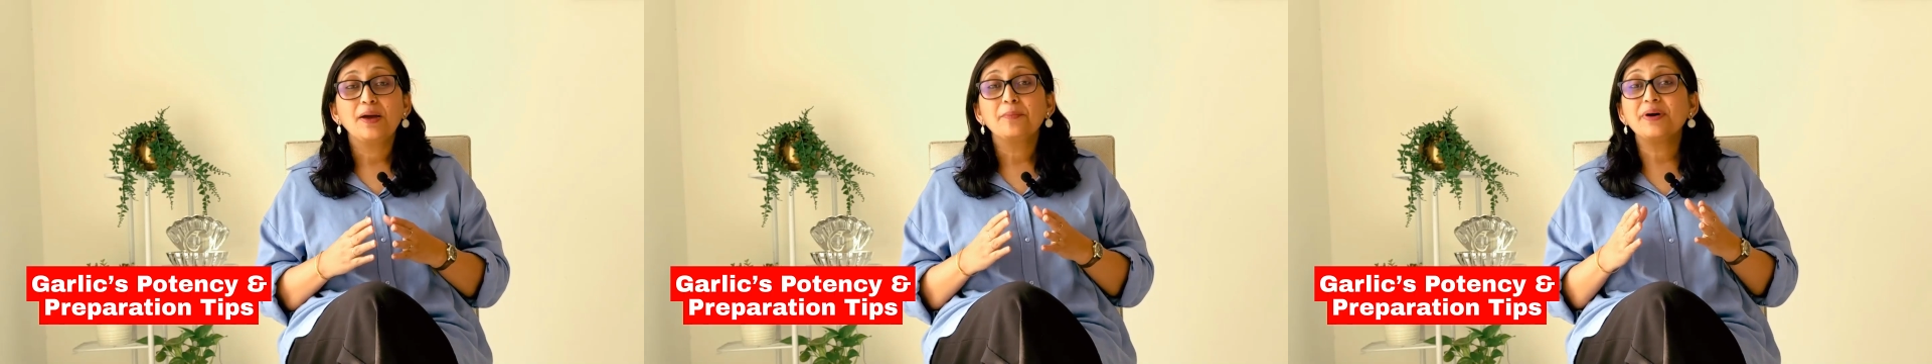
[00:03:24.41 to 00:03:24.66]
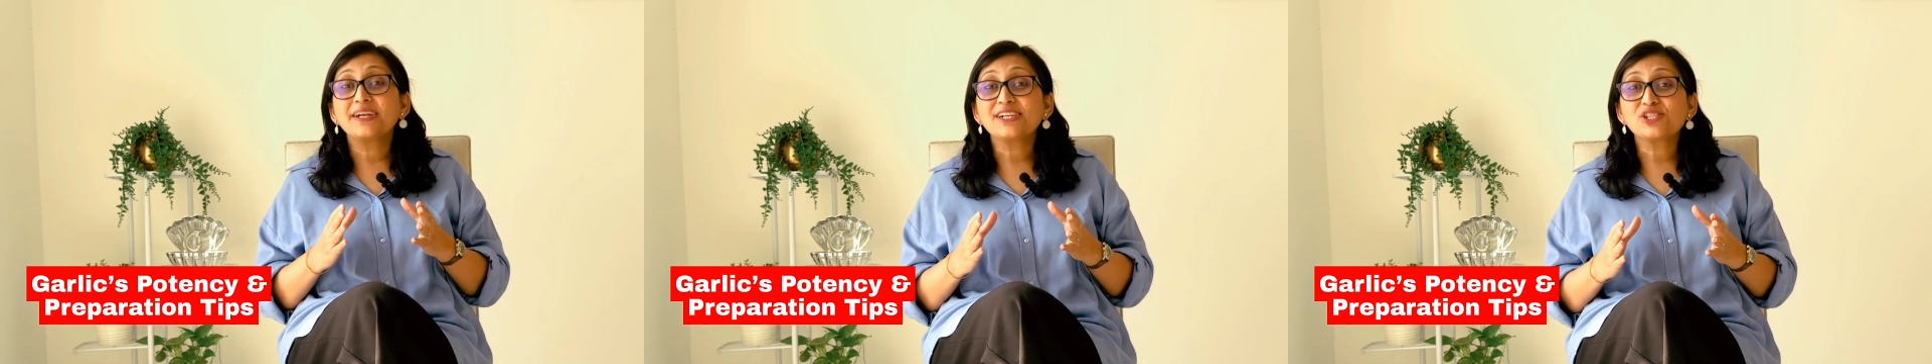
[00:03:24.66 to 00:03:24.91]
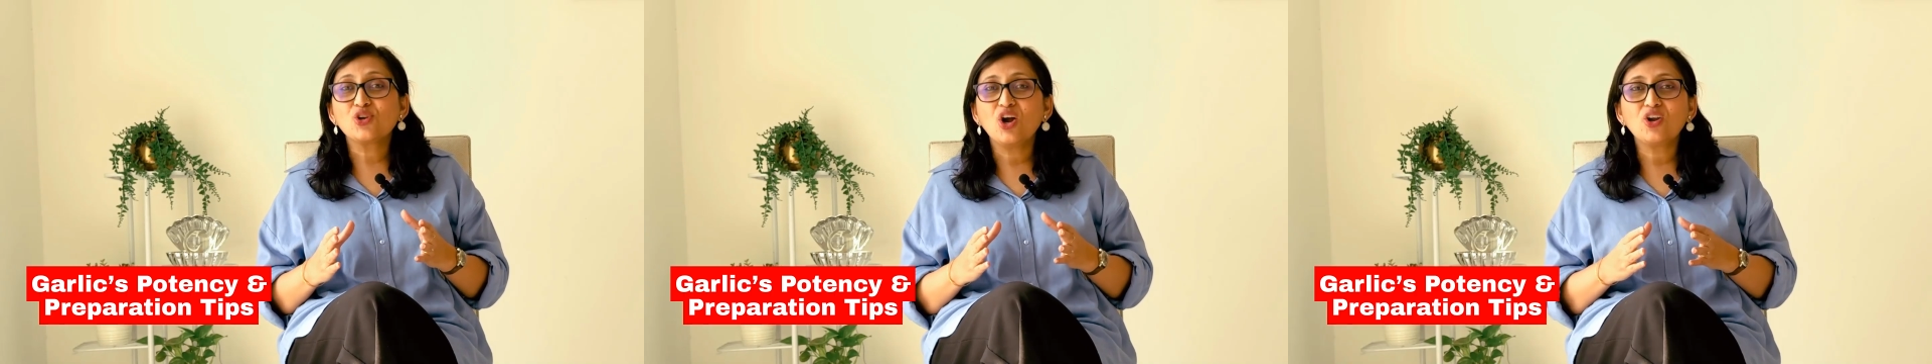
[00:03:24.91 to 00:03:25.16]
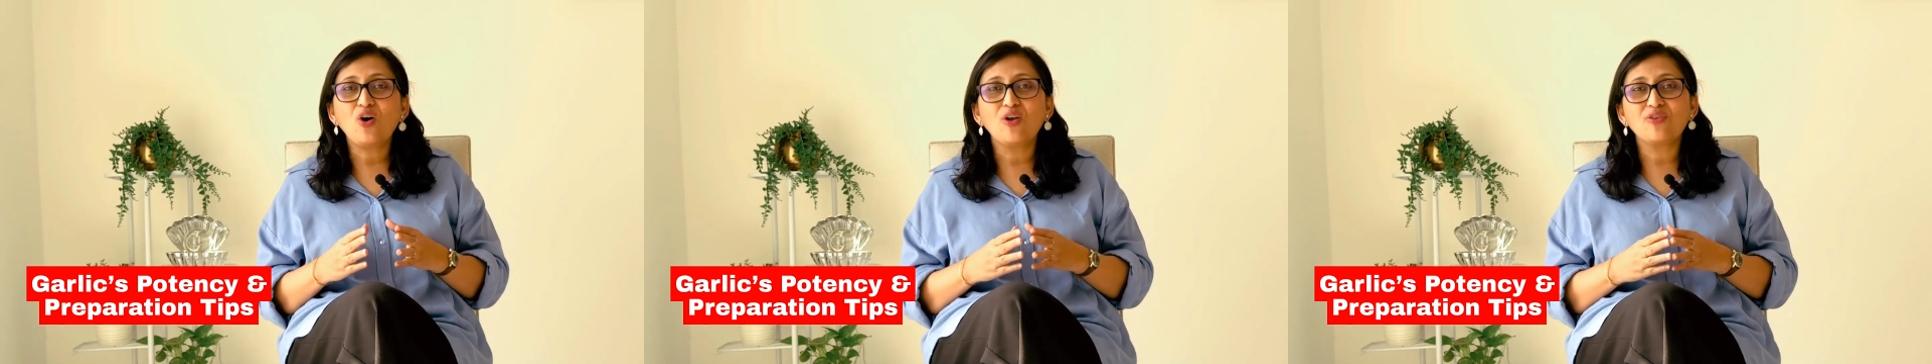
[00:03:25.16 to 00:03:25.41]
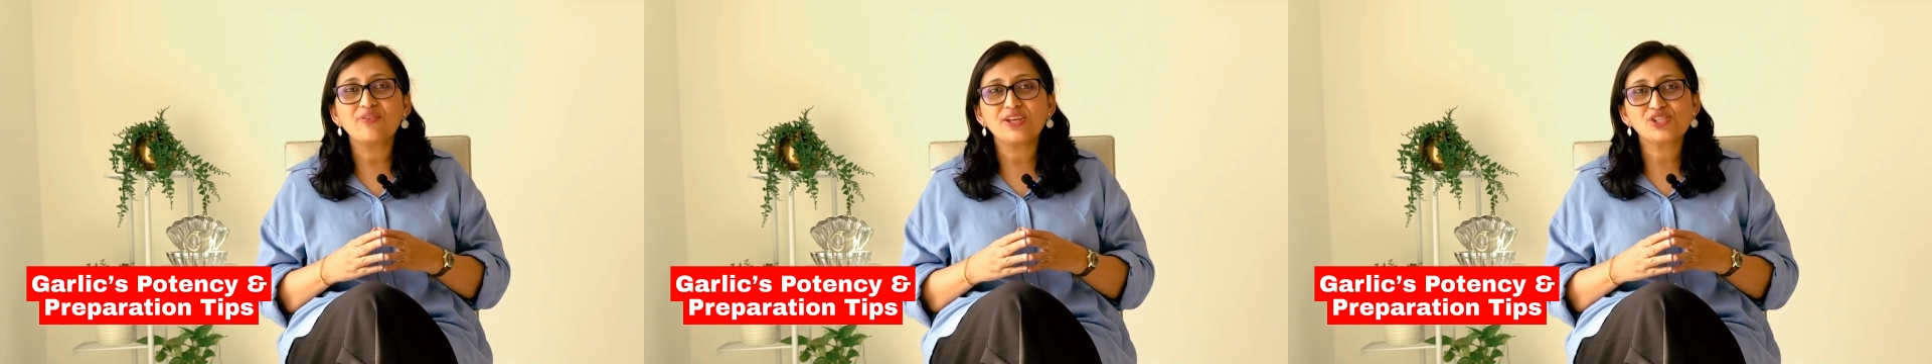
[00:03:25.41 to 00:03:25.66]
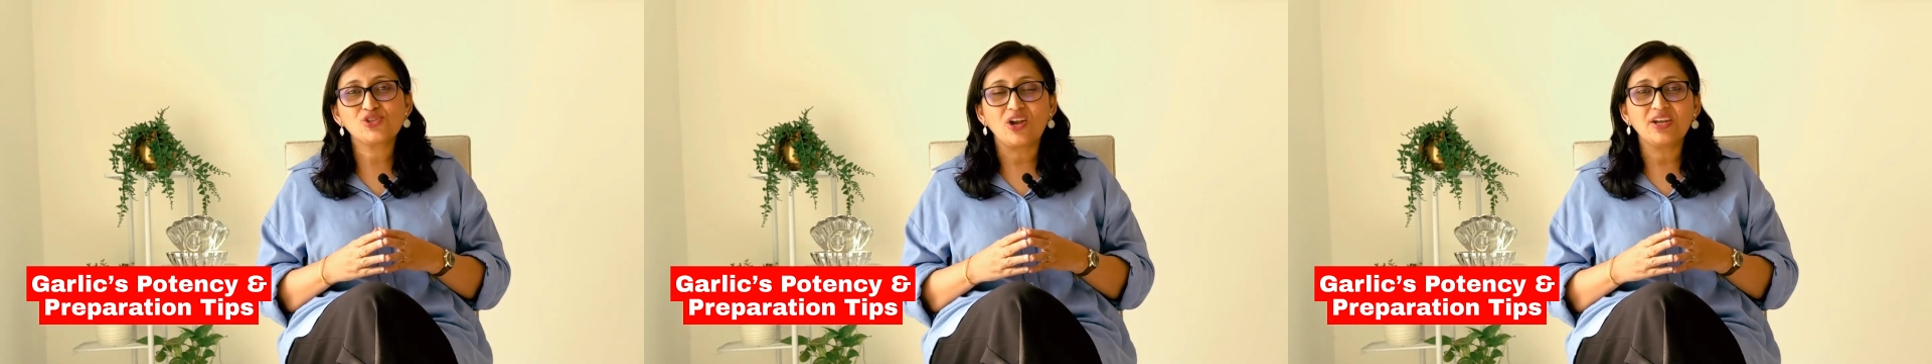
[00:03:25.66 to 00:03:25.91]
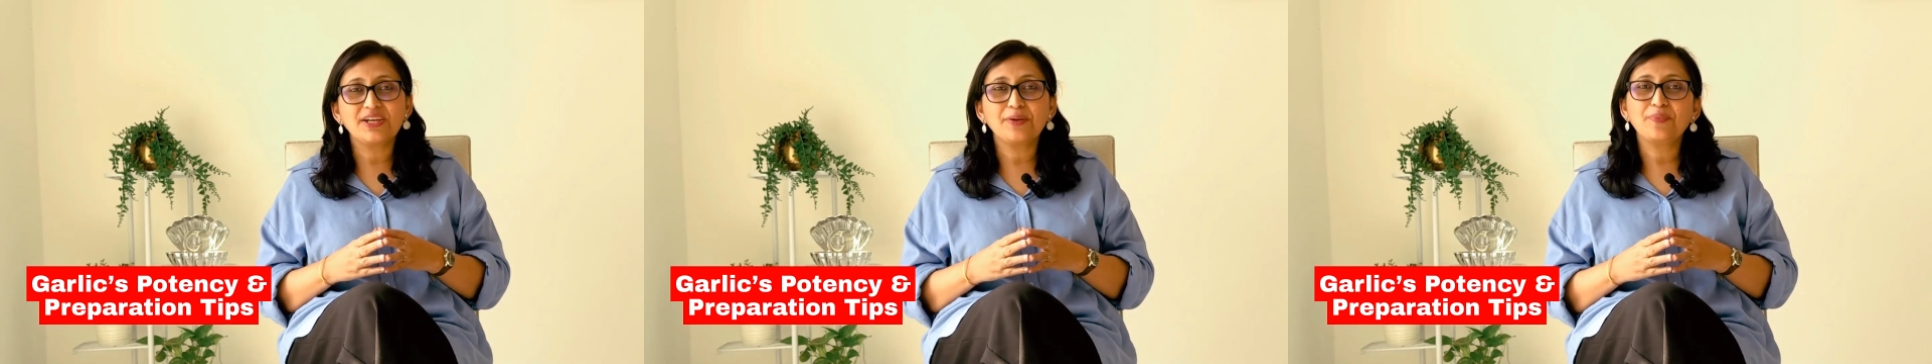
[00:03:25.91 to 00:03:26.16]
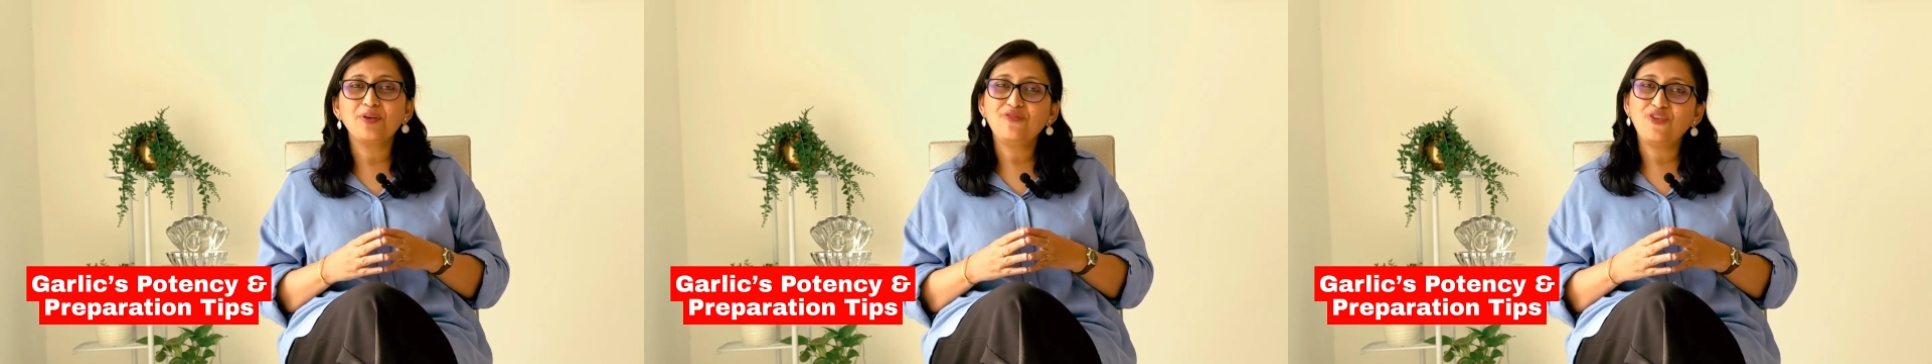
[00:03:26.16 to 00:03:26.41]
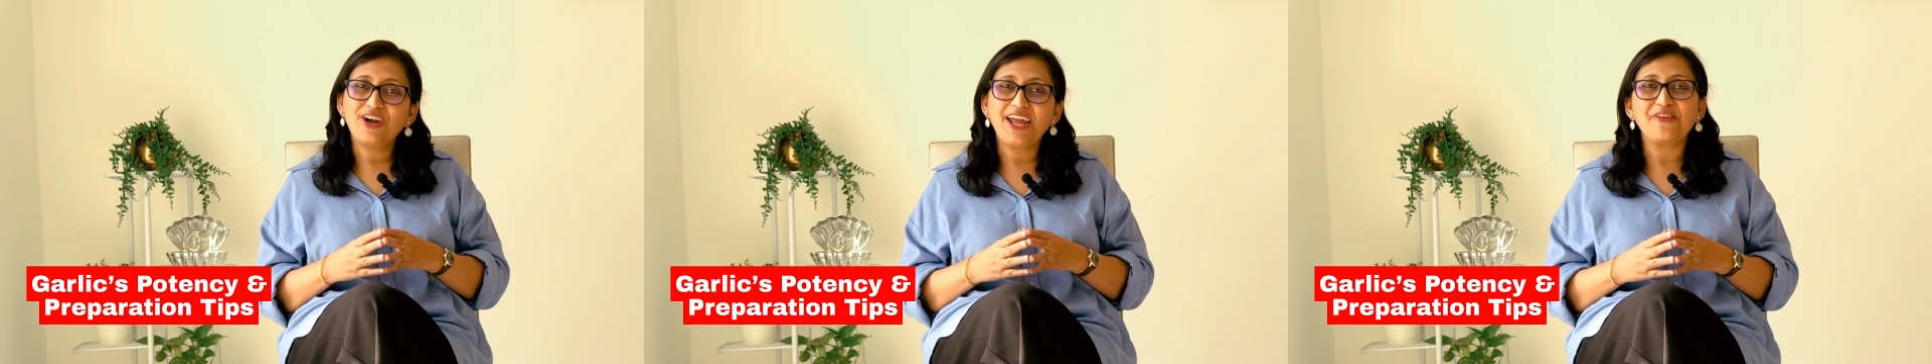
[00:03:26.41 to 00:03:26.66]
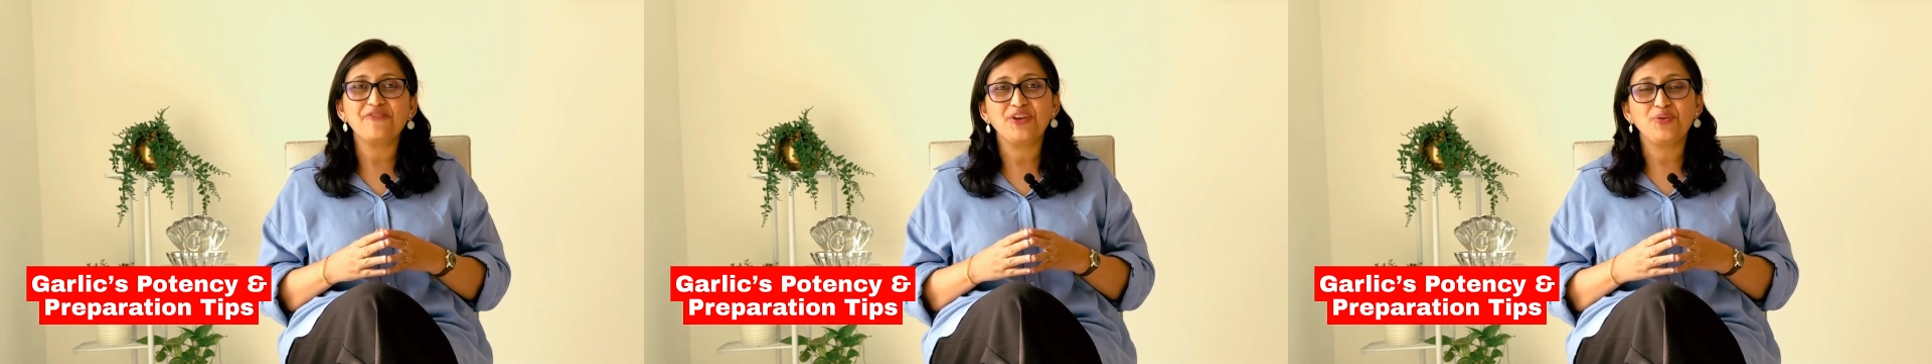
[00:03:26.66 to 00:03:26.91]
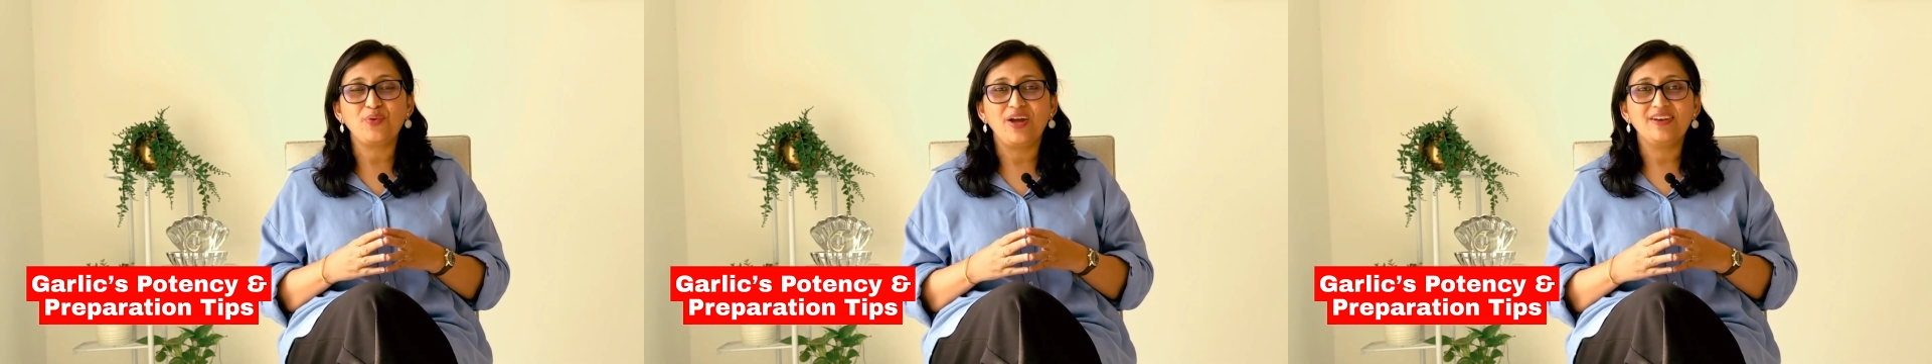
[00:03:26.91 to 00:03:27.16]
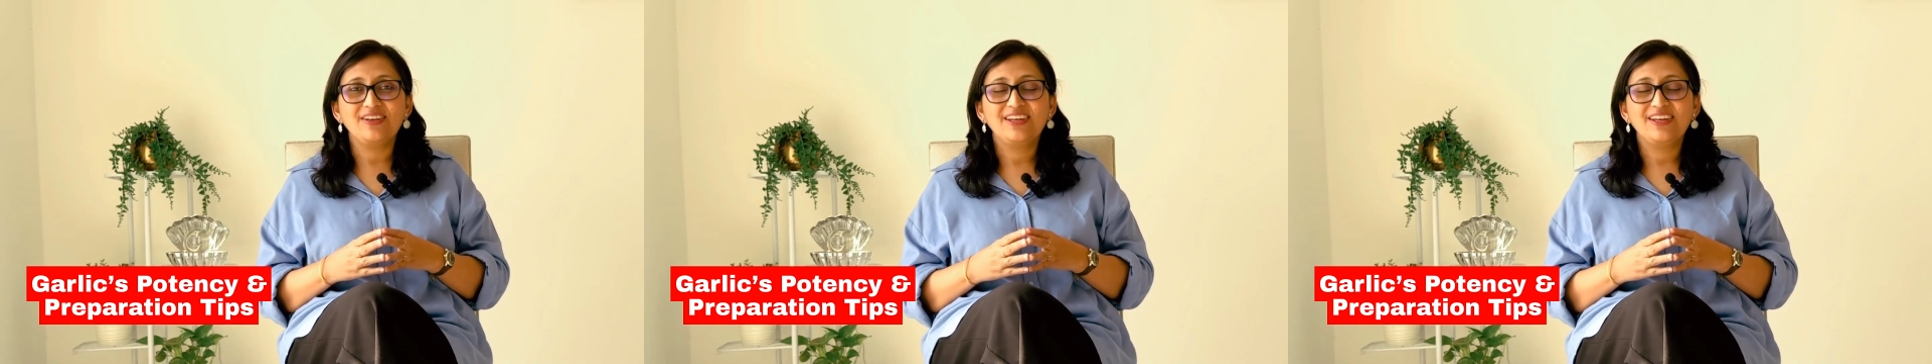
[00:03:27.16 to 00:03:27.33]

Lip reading: but it's not always tolerable for everyone.